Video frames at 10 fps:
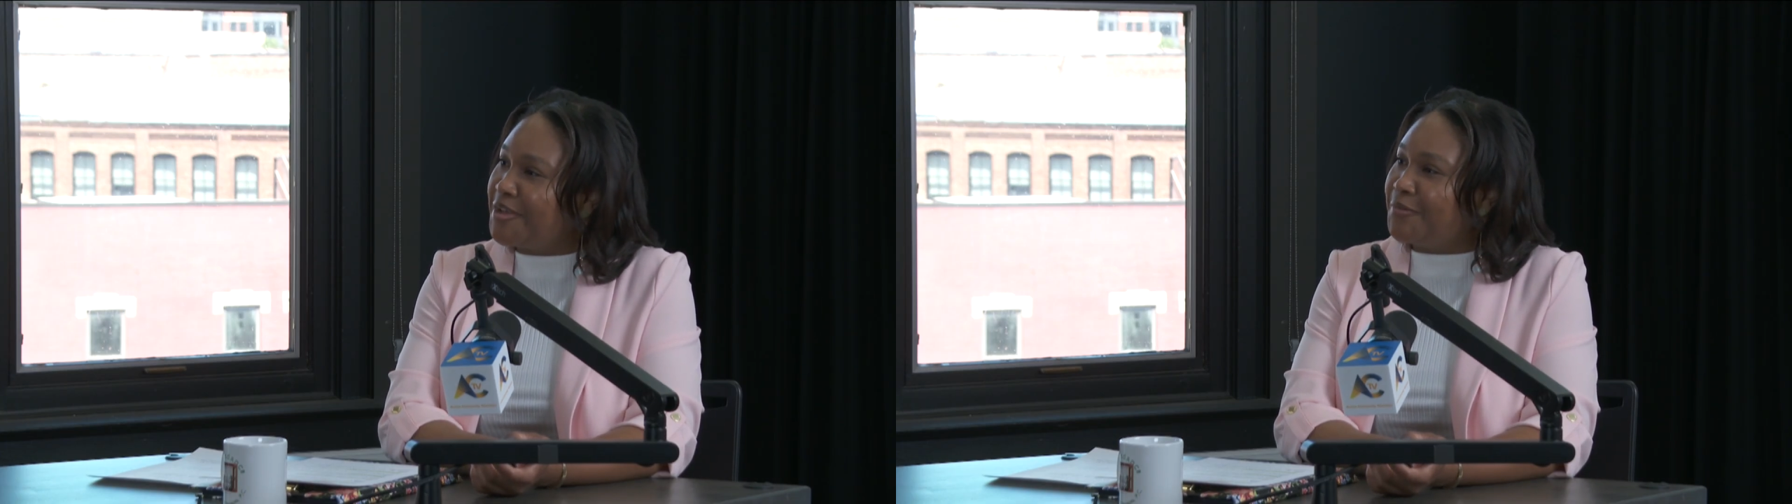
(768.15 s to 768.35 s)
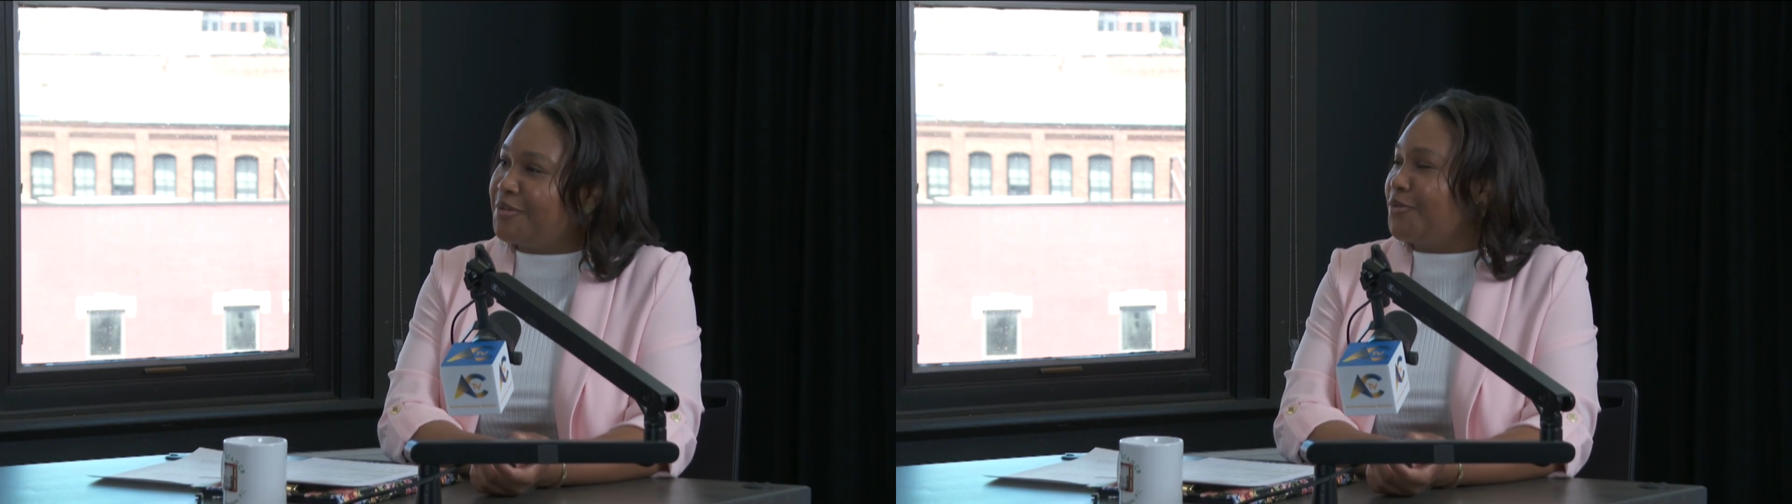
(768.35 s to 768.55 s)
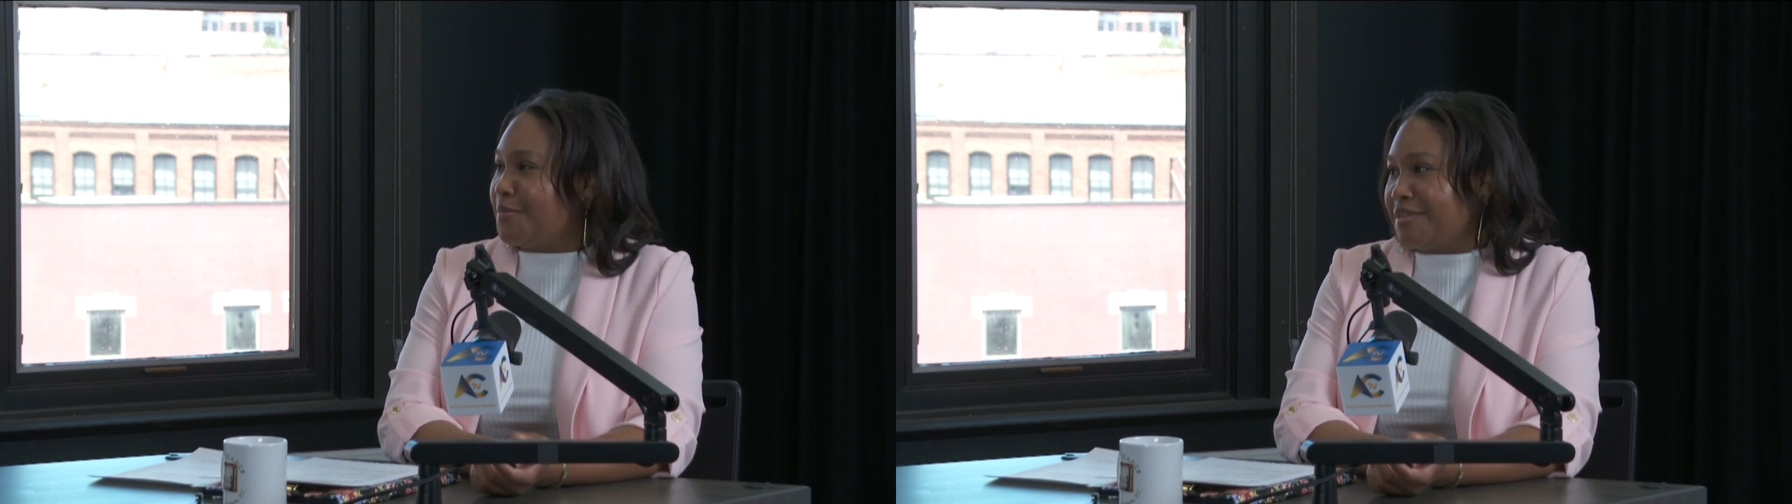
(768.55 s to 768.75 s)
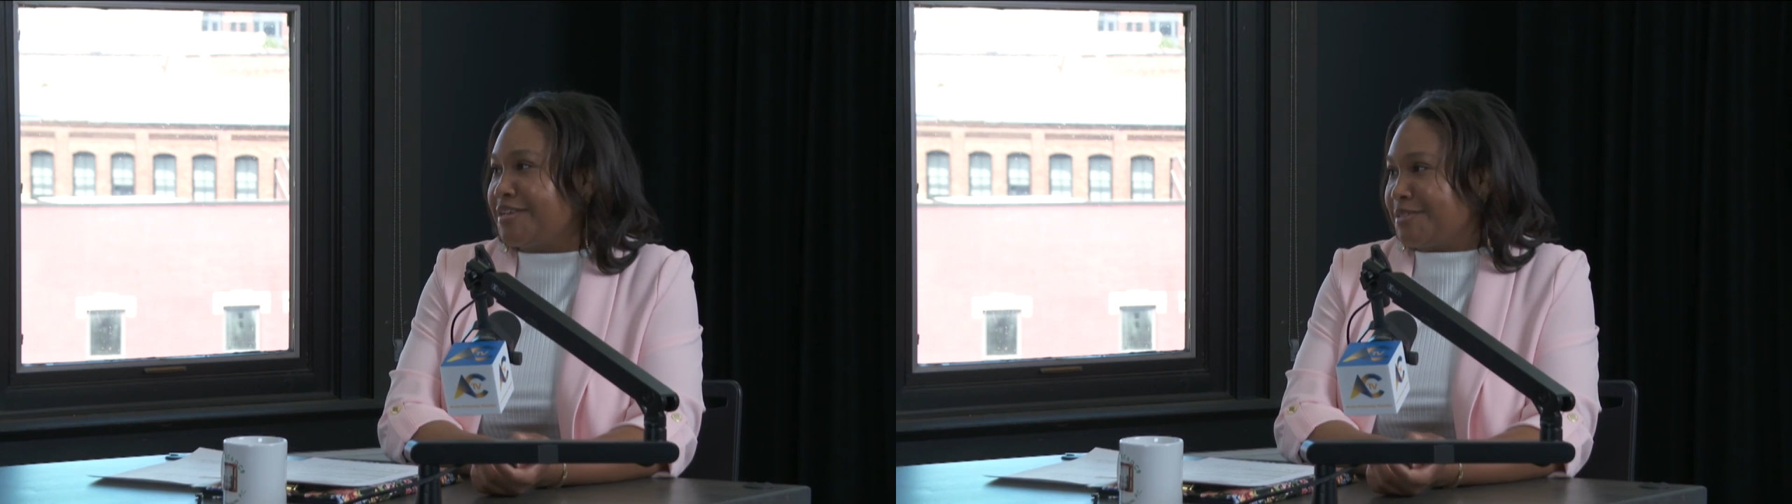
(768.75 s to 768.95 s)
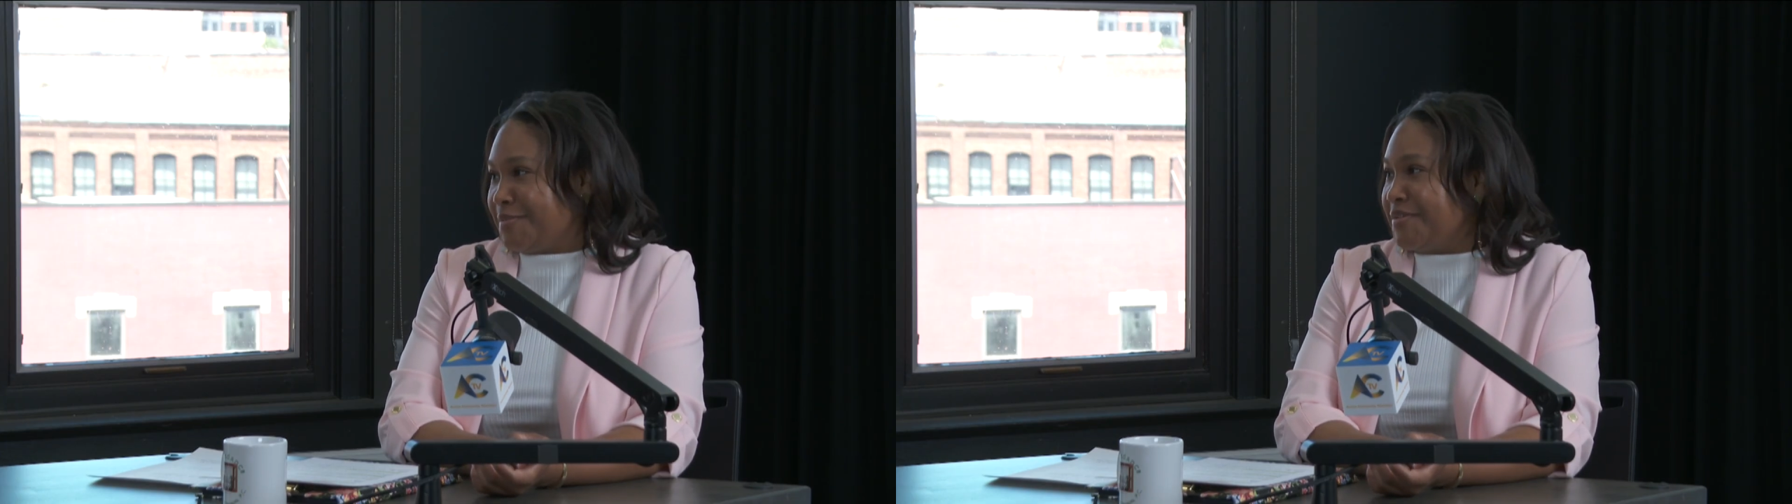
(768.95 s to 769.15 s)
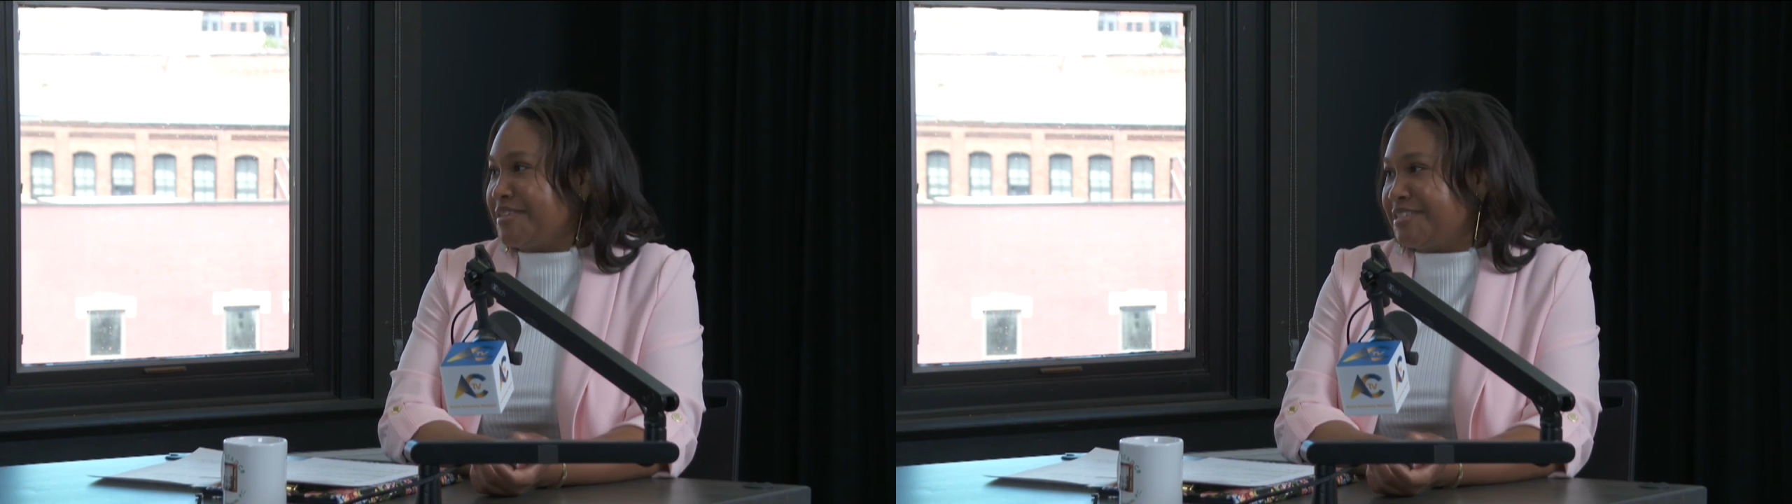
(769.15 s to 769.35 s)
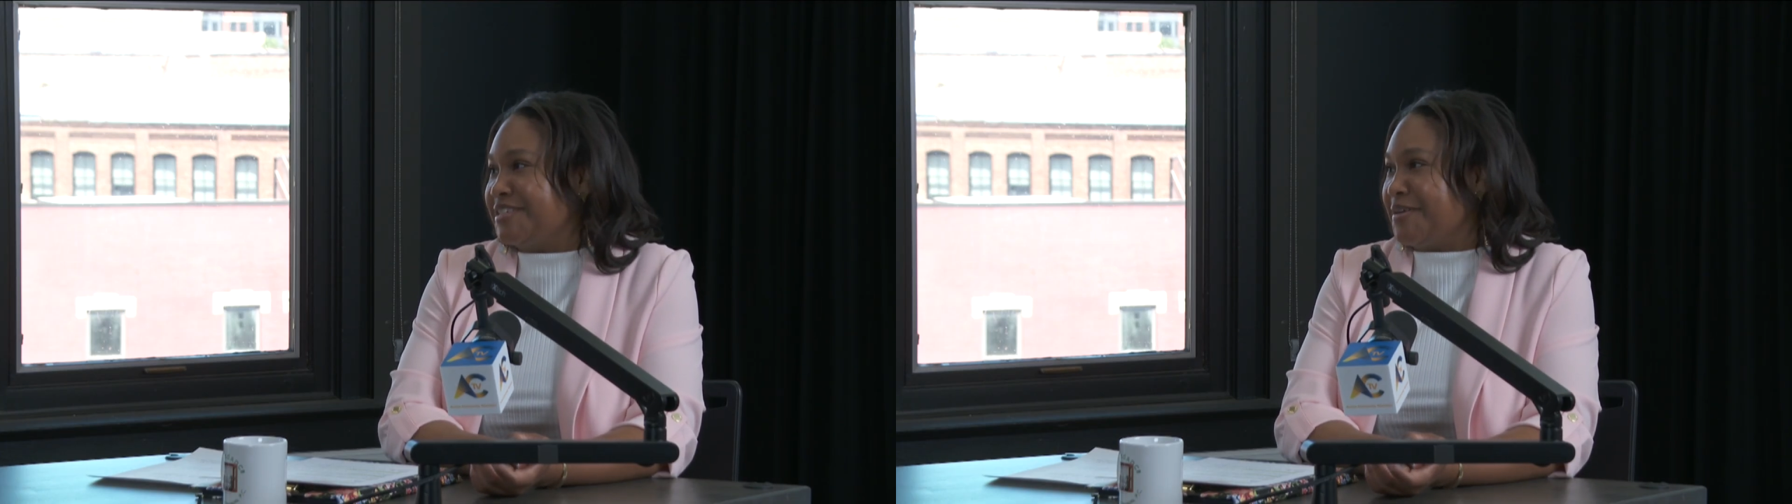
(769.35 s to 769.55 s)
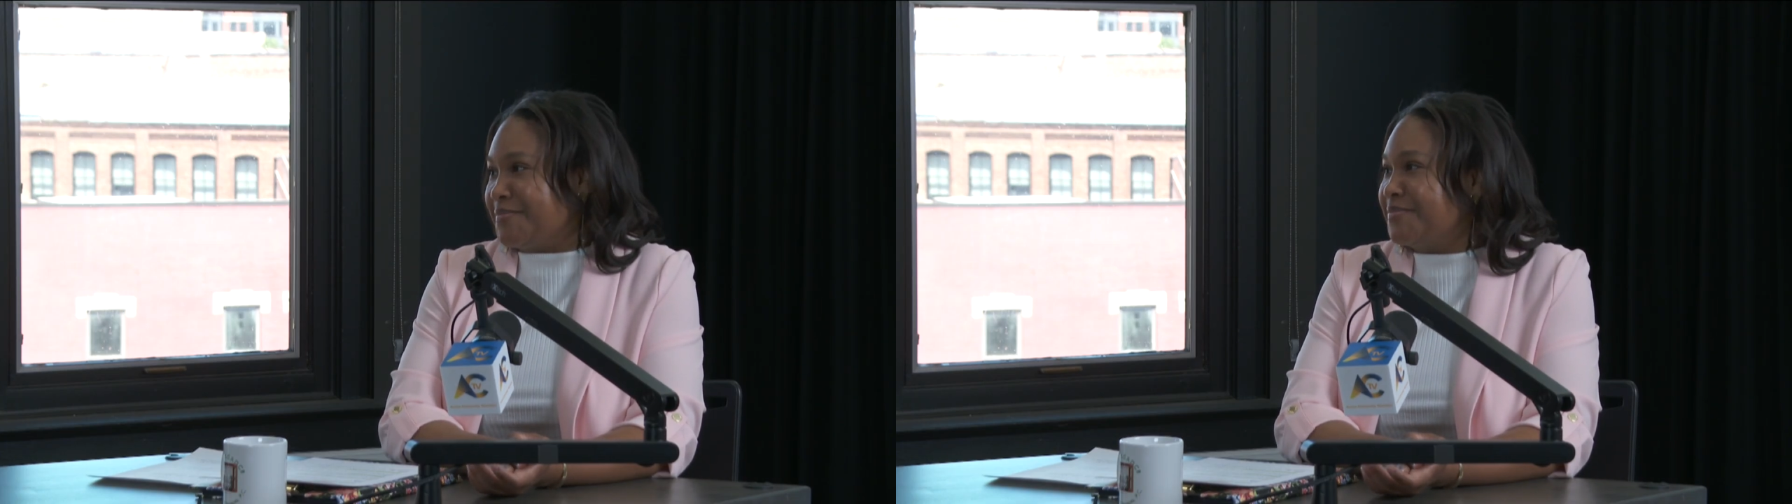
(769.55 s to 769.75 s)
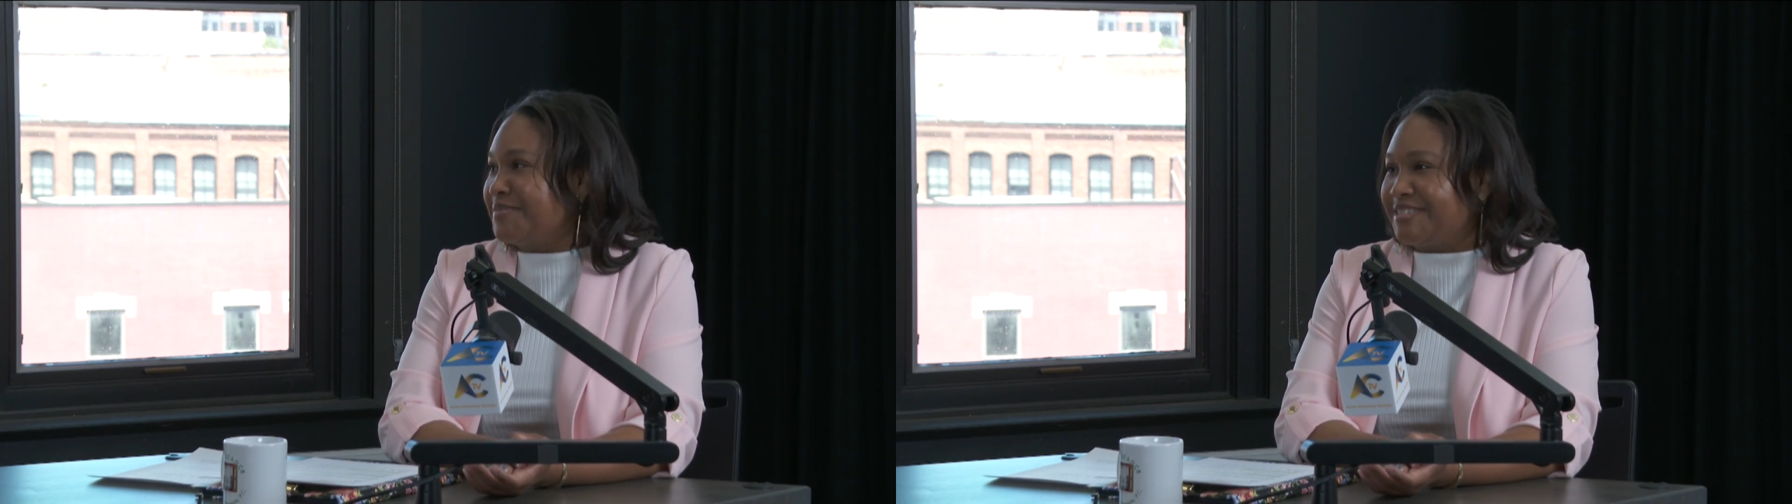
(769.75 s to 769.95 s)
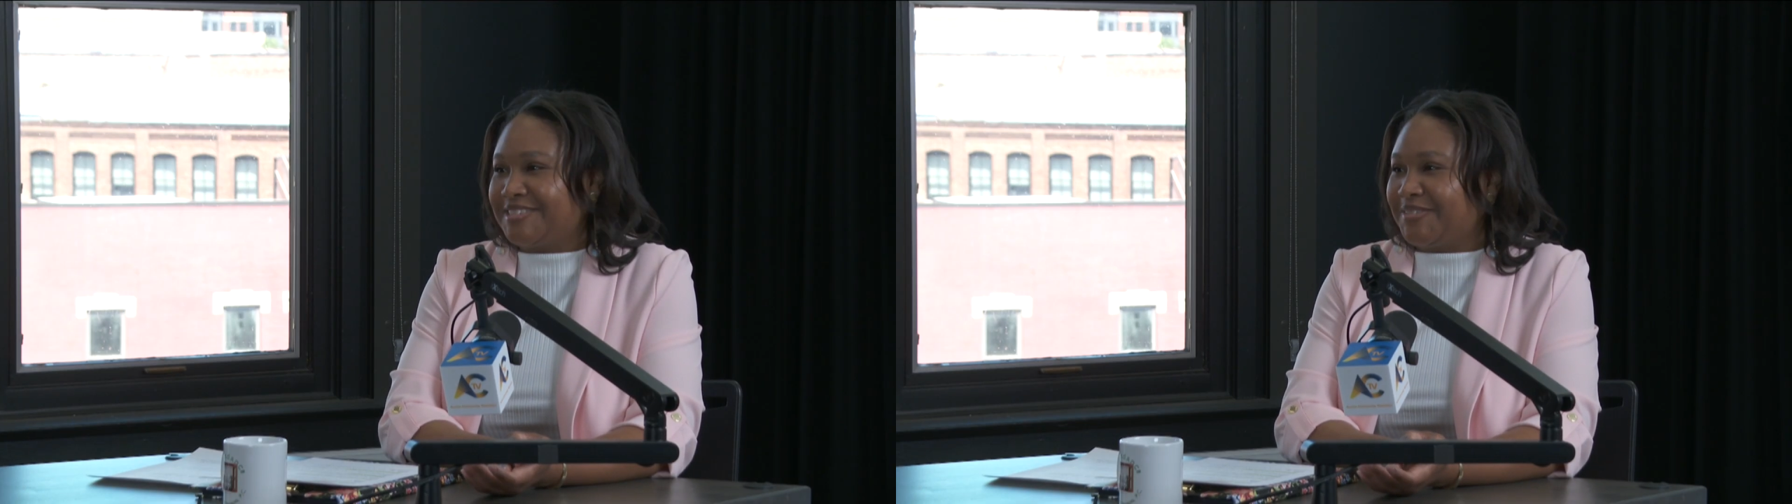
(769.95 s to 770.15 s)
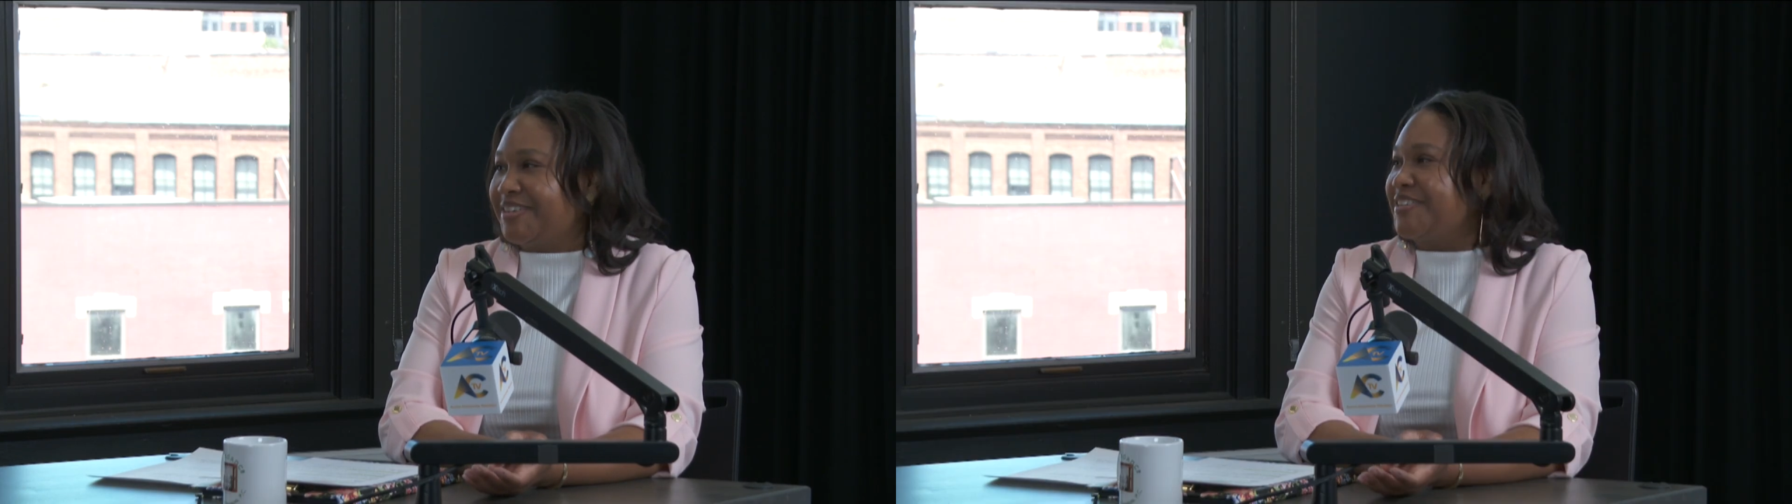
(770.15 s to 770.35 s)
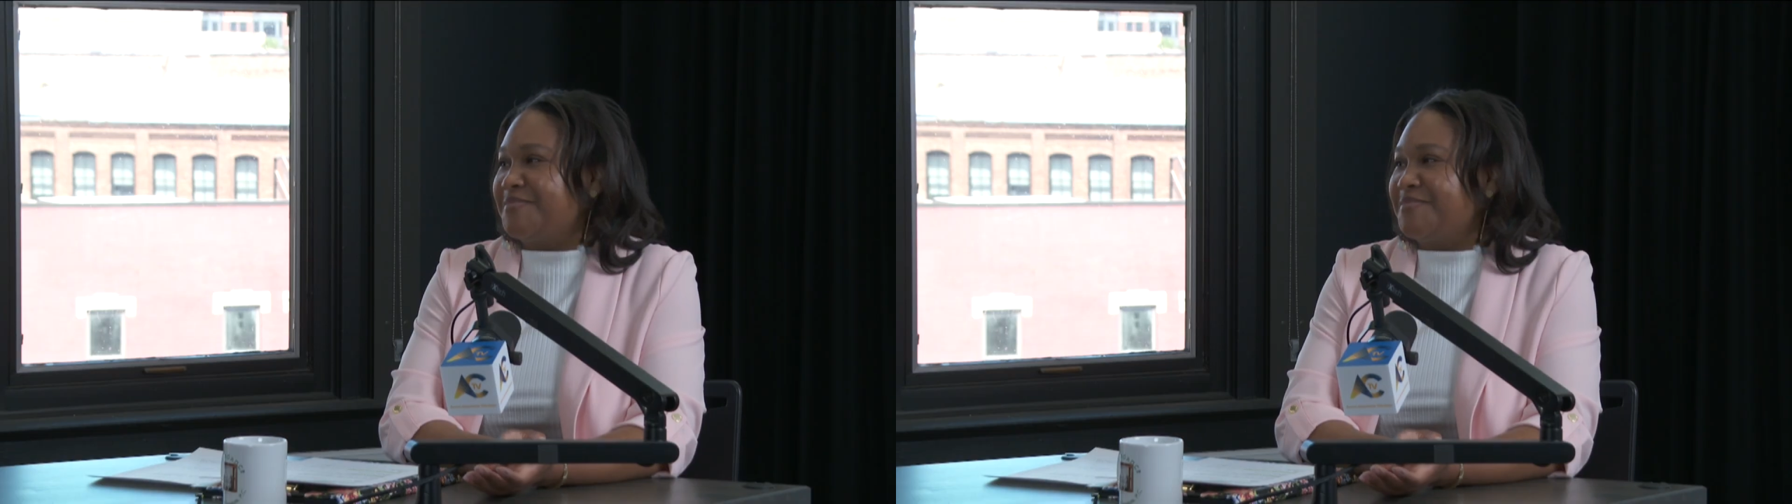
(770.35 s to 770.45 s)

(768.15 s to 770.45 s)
we normally experience some sort of